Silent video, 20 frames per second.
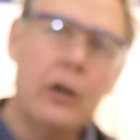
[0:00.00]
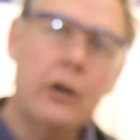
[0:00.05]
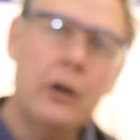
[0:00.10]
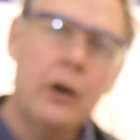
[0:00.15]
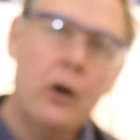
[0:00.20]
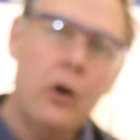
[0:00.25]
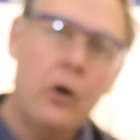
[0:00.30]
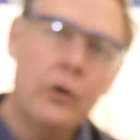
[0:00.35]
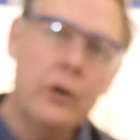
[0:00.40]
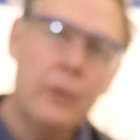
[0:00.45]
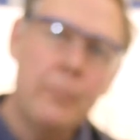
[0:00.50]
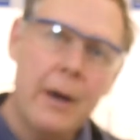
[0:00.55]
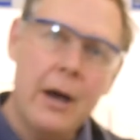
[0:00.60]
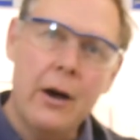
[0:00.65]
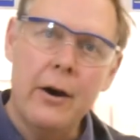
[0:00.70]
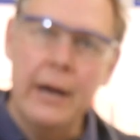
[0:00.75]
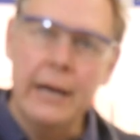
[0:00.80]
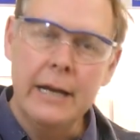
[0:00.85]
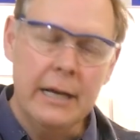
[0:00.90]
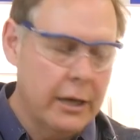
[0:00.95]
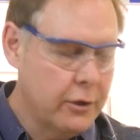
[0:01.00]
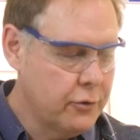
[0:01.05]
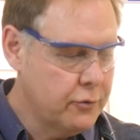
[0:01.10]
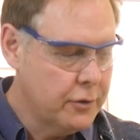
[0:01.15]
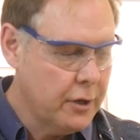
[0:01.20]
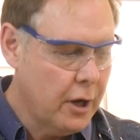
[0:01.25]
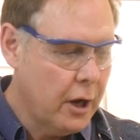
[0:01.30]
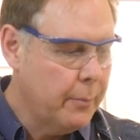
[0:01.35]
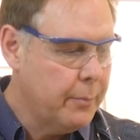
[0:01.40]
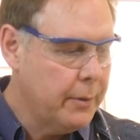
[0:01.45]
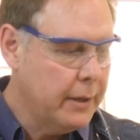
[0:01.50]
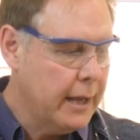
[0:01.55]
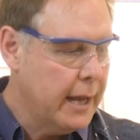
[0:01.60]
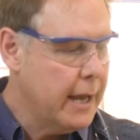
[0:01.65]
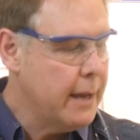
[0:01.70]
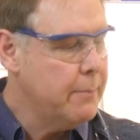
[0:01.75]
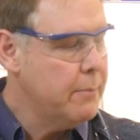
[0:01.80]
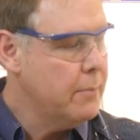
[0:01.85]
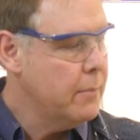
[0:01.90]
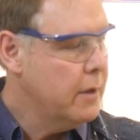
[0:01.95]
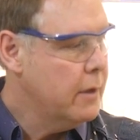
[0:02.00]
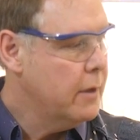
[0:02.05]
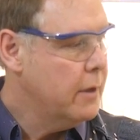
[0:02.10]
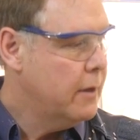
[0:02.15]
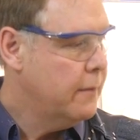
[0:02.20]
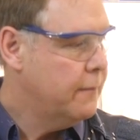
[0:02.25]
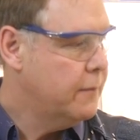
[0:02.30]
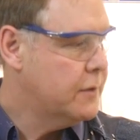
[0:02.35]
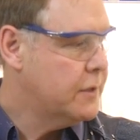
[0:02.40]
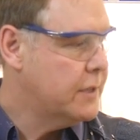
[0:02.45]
on about 800 RPM for